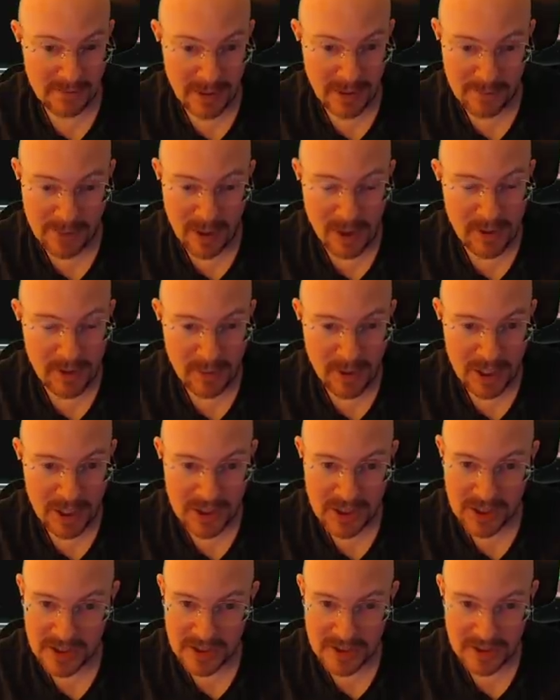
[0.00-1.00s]
My brother
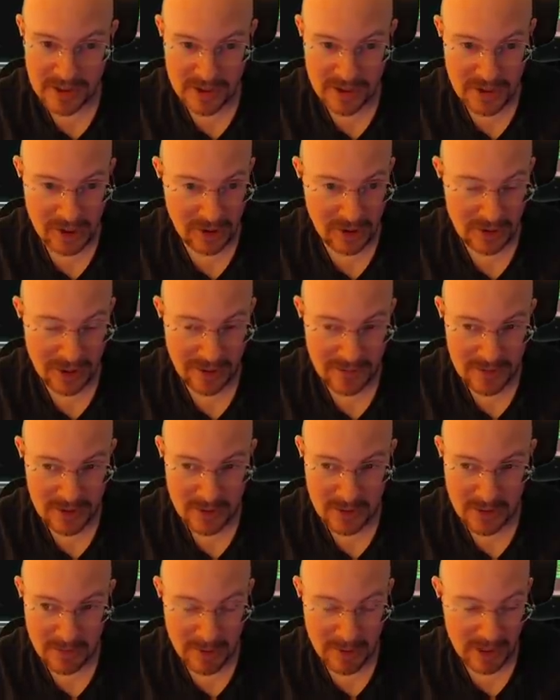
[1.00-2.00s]
watches StarCraft
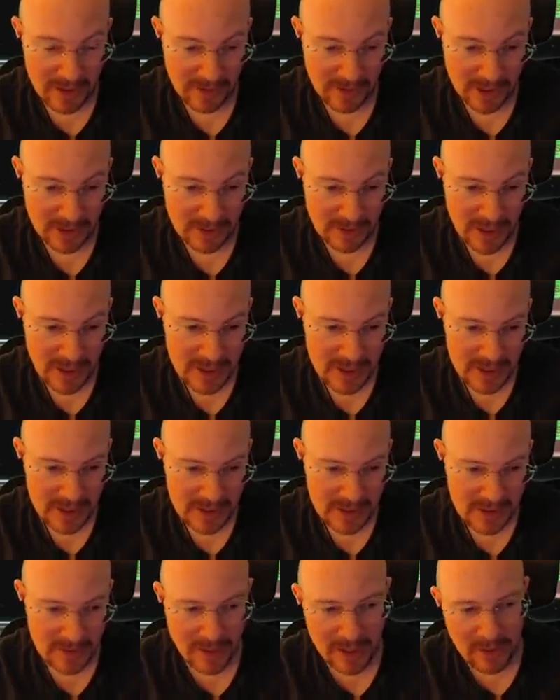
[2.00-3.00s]
2 competitive like crazy,
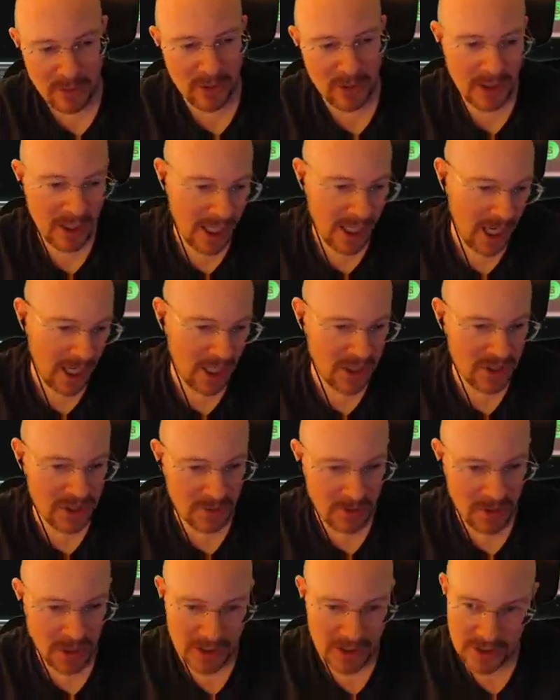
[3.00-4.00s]
so I will occasionally
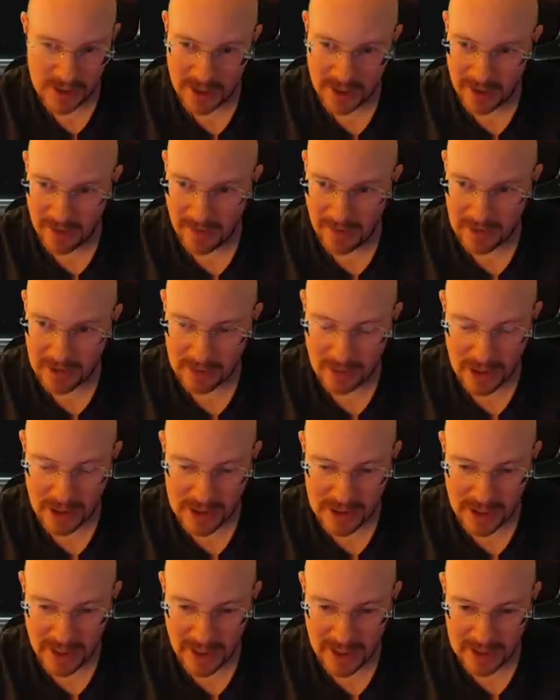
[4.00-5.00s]
watch that. I don't
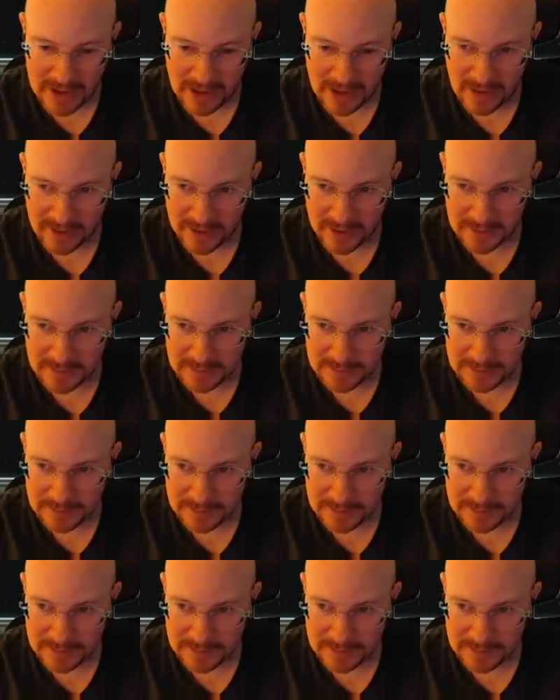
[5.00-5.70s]
watch that as often.